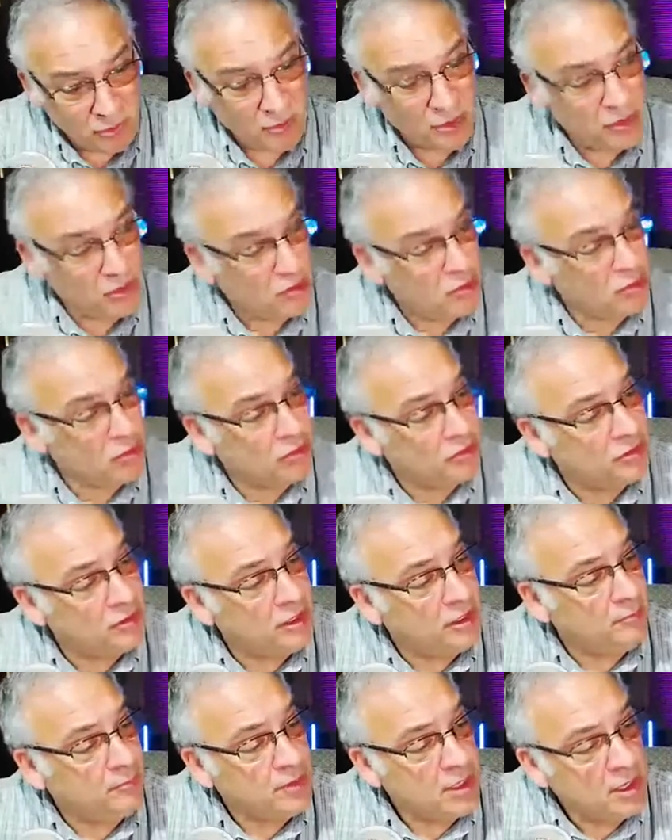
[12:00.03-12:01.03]
pretty cool
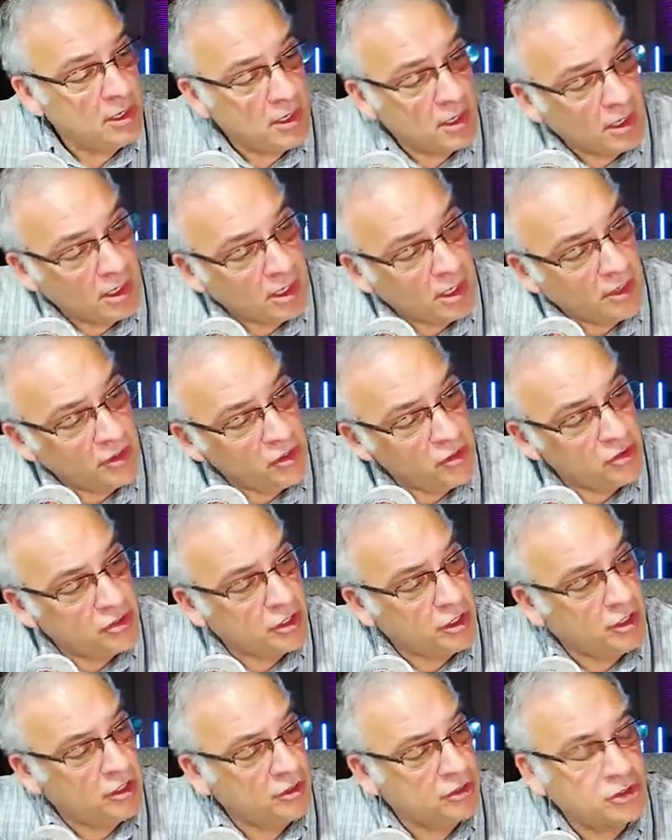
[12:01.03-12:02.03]
thing. You
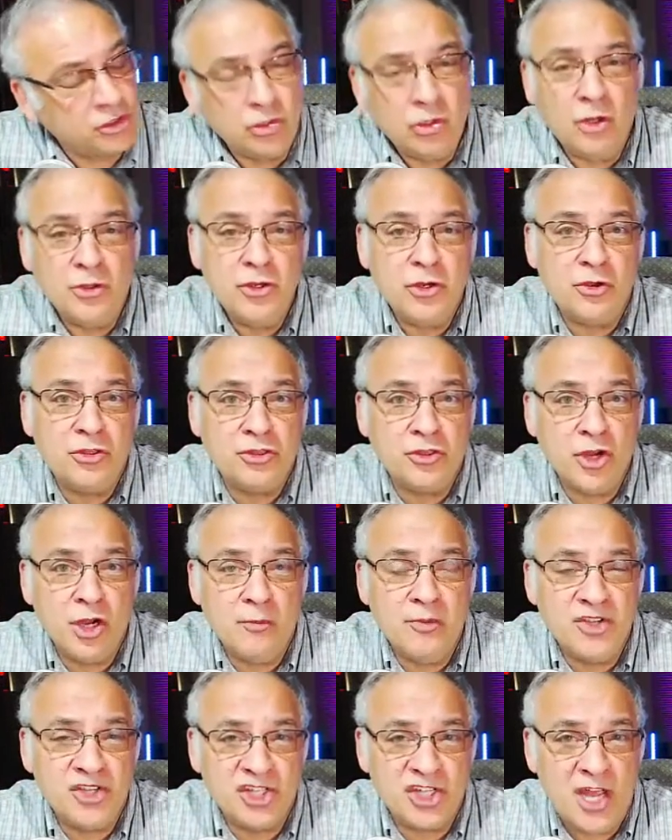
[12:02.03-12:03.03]
can control your
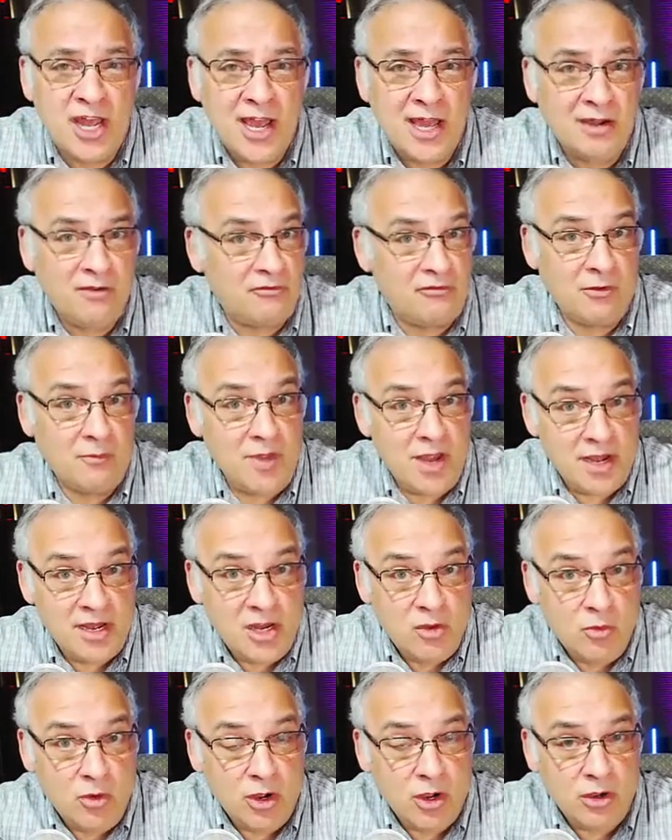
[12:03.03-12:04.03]
thermostat from
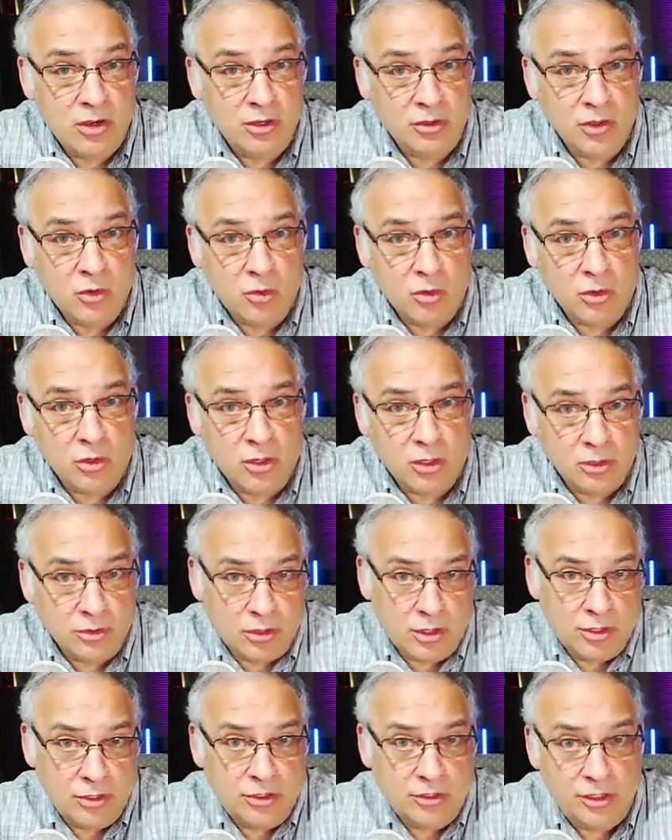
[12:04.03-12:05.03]
anywhere in the
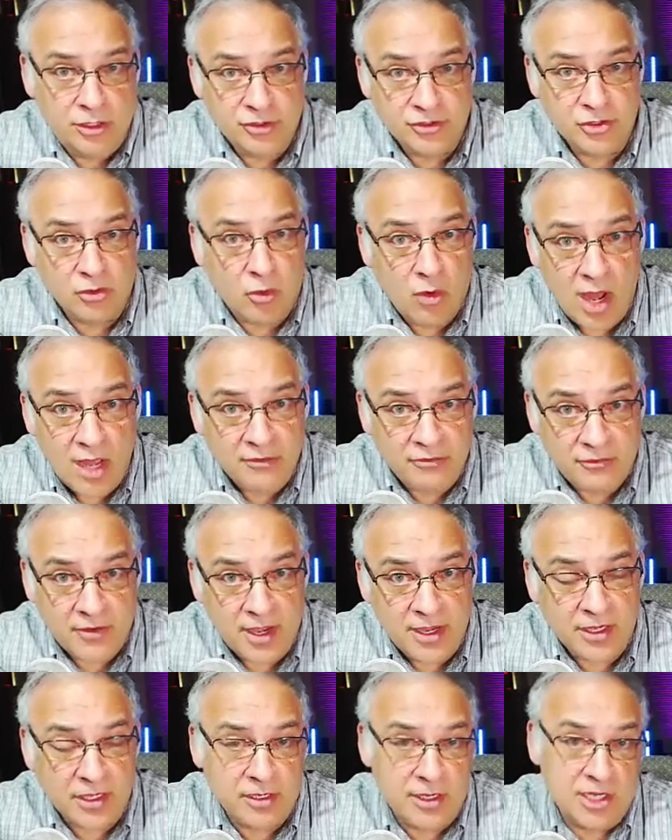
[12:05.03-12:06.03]
world. All you need is a
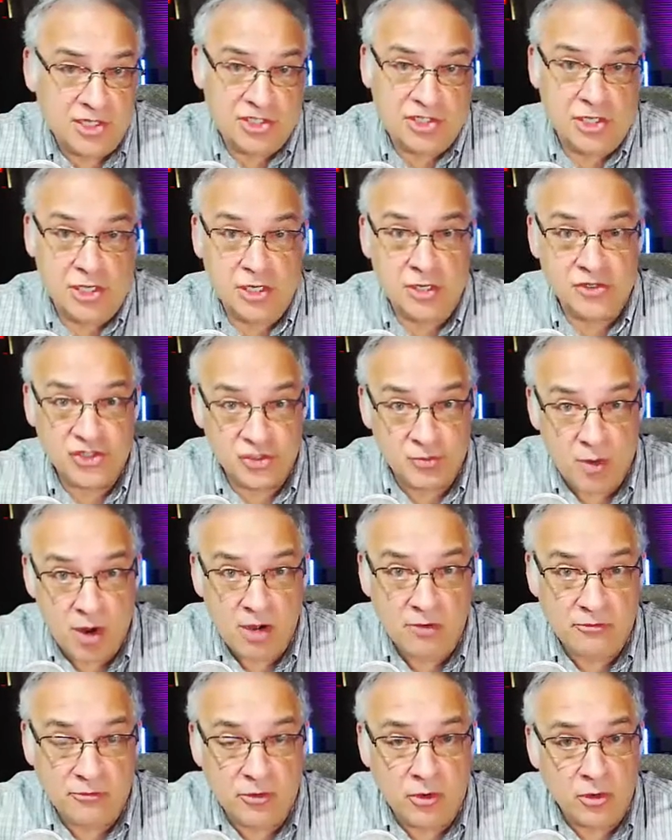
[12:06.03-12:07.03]
Wi-Fi connection and a
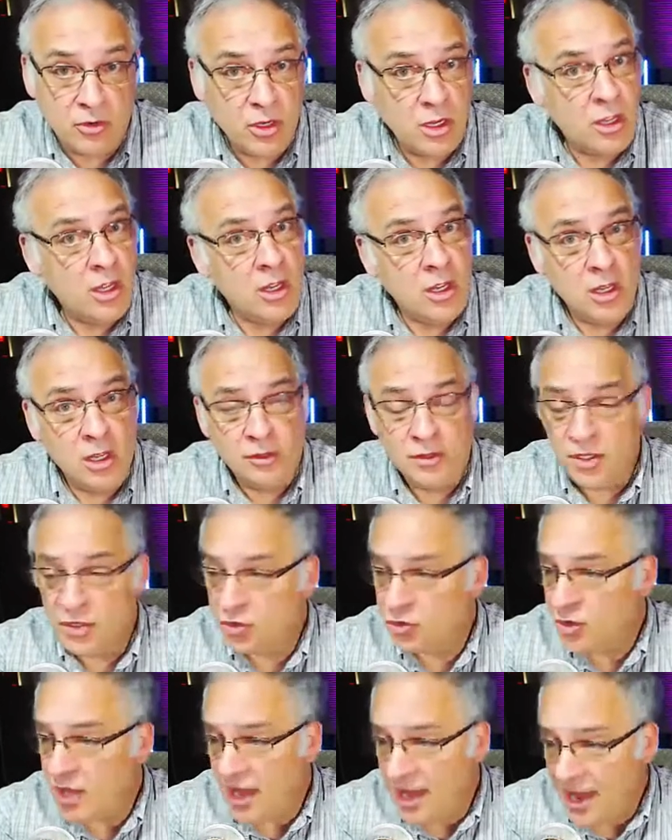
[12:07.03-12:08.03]
smartphone.
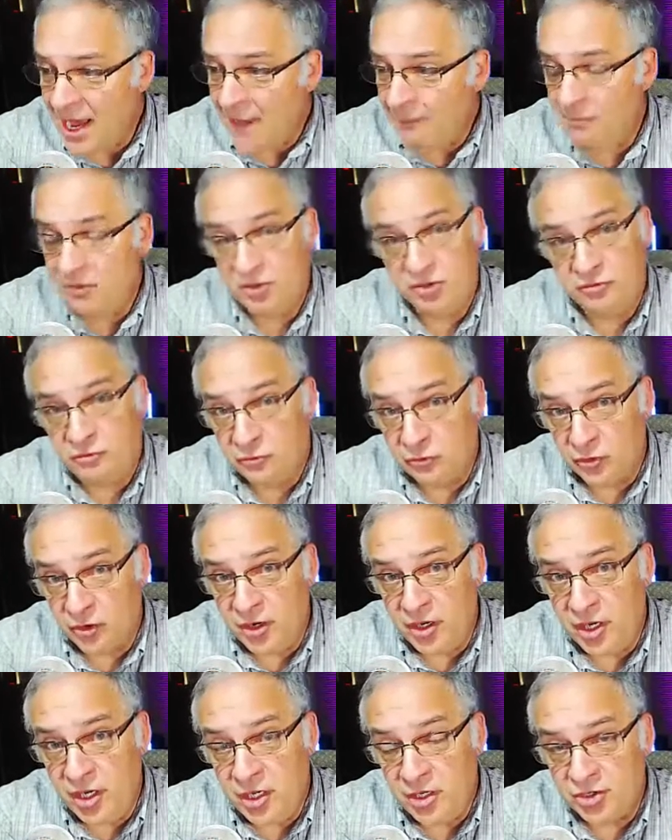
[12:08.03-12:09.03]
This app is
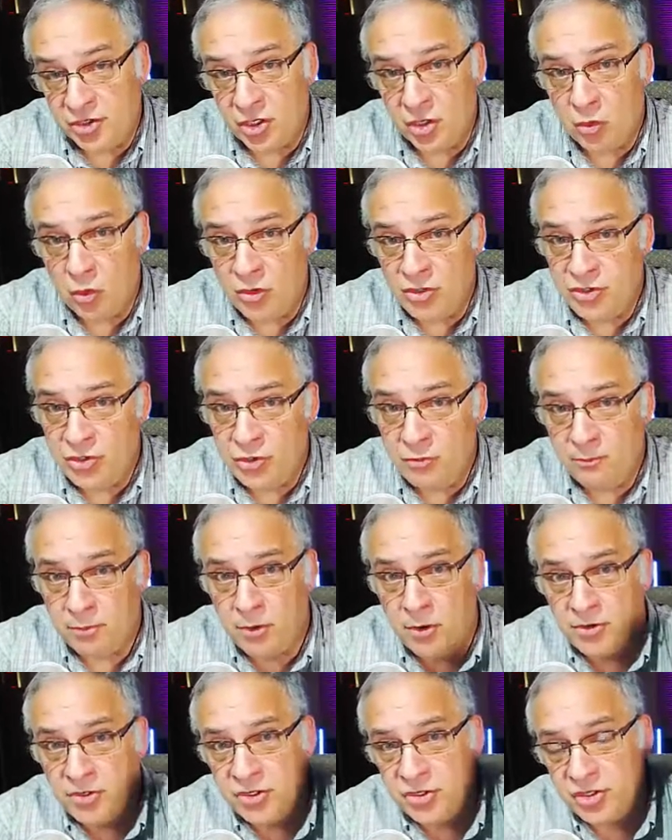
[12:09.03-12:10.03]
free, so once you
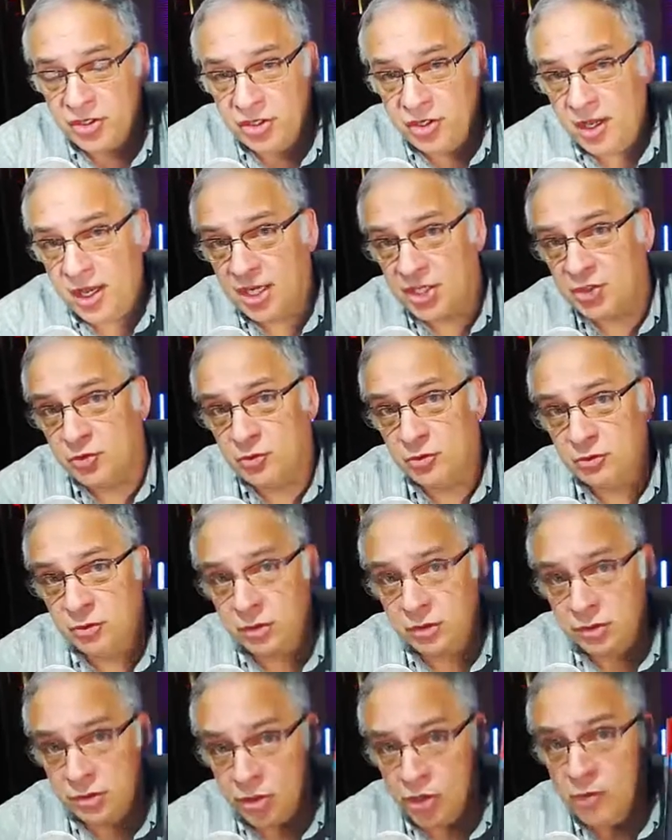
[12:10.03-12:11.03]
purchase the actual
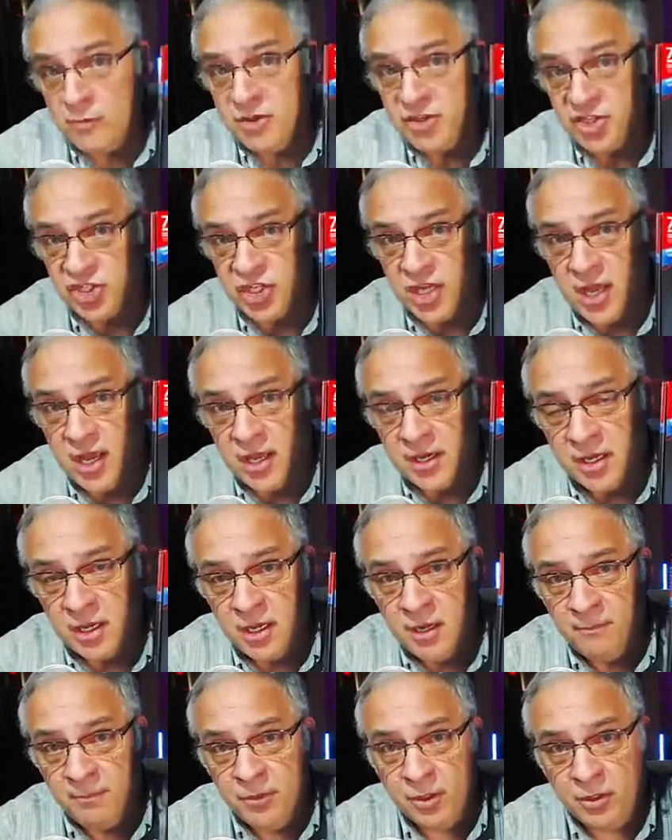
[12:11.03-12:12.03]
thermostat,
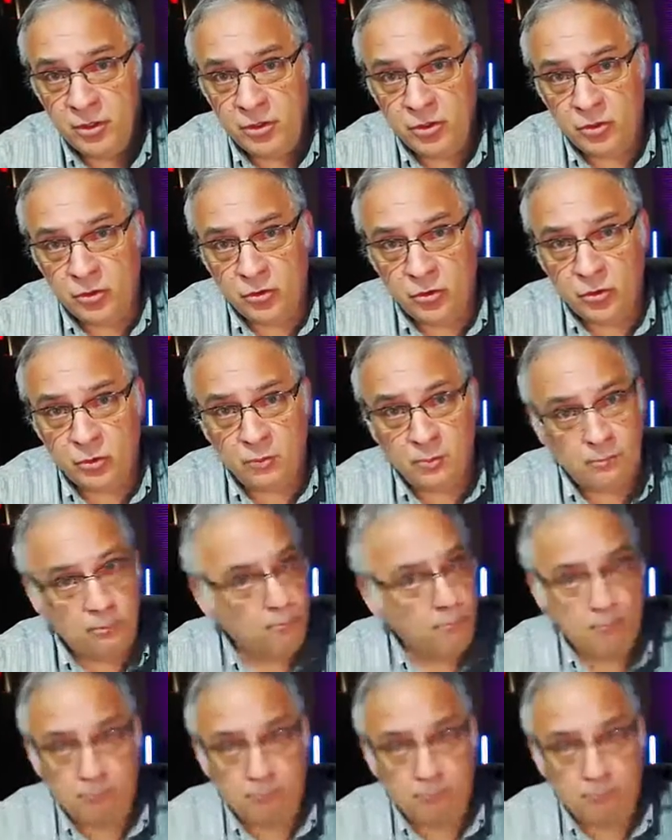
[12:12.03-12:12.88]
you